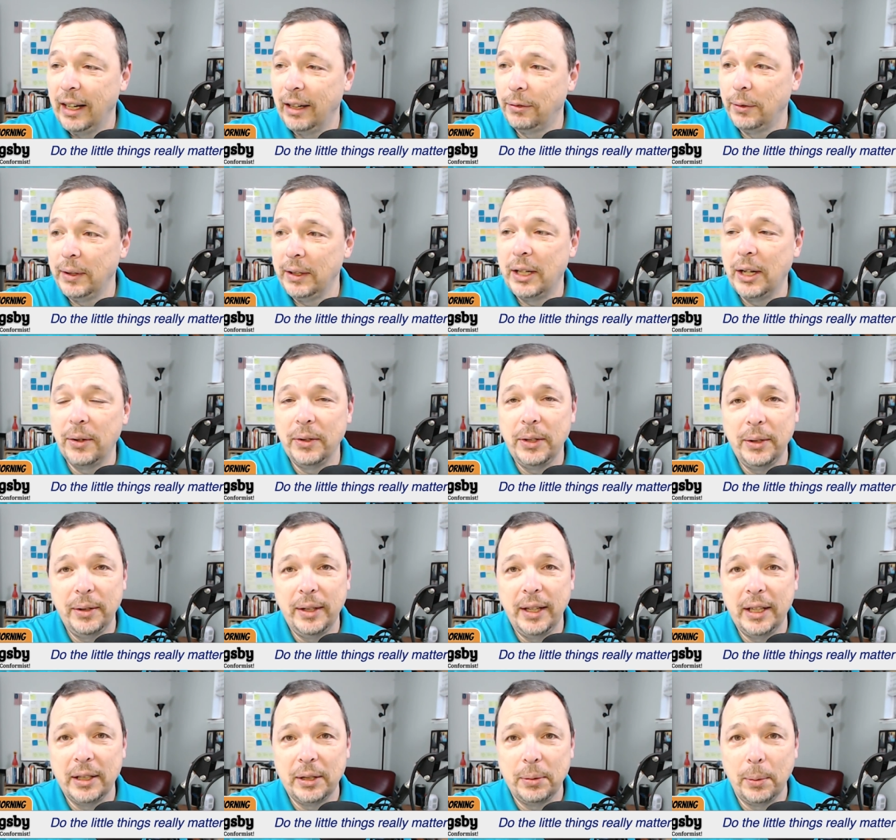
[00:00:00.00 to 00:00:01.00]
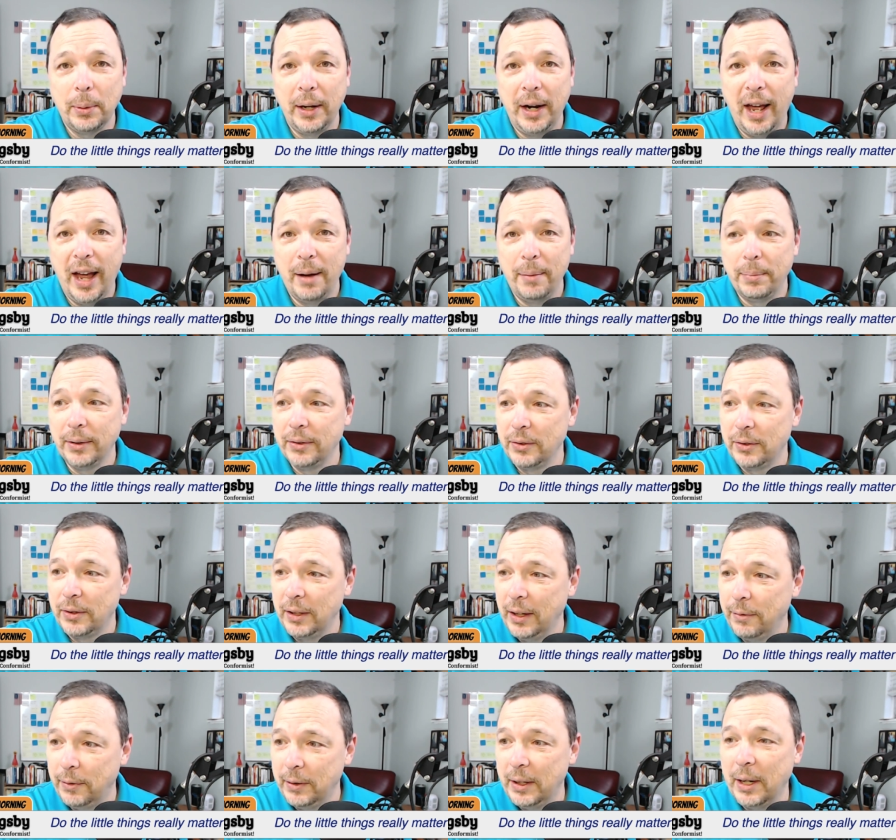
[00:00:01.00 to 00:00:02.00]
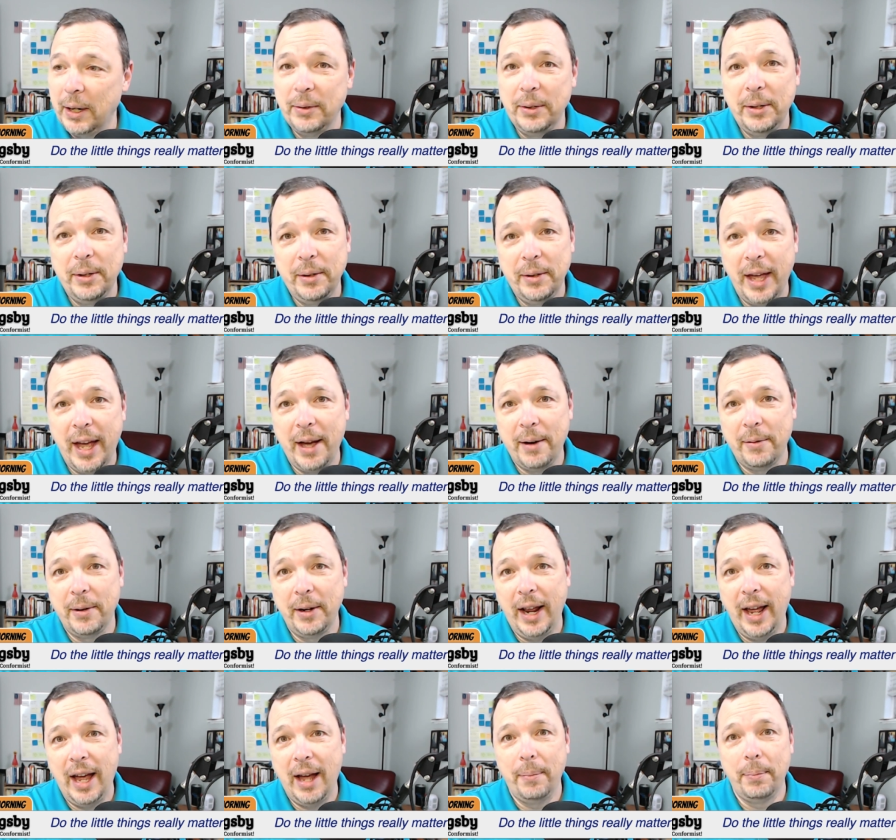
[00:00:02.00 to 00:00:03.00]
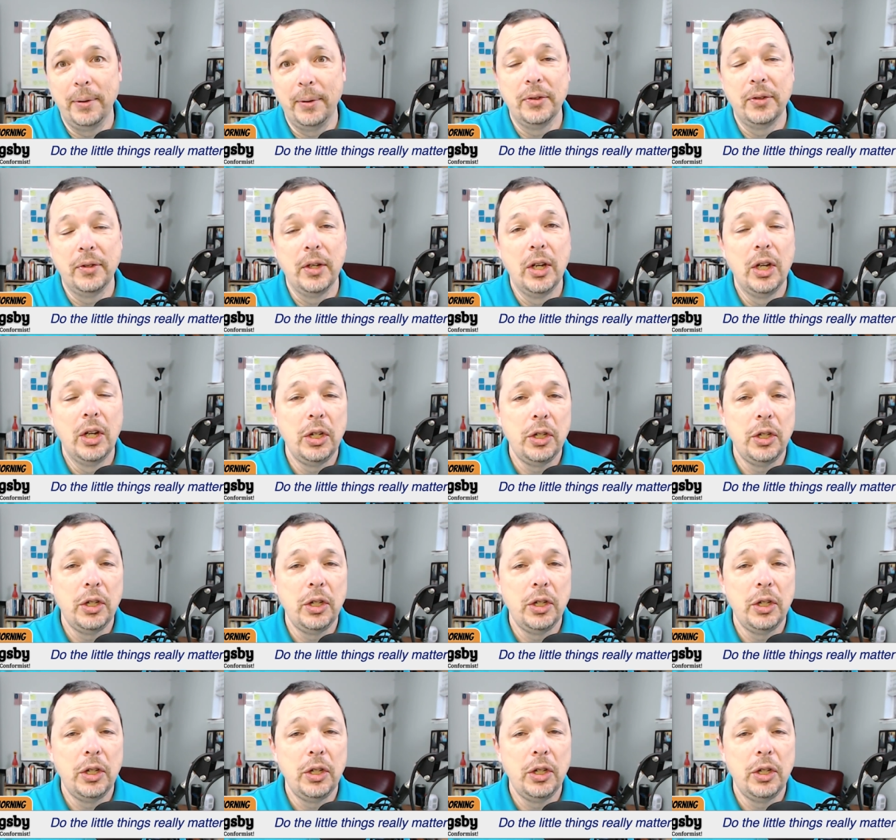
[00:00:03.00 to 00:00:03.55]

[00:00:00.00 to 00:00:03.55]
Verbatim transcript: If we don't do this, what happens? If we don't do that, what happens?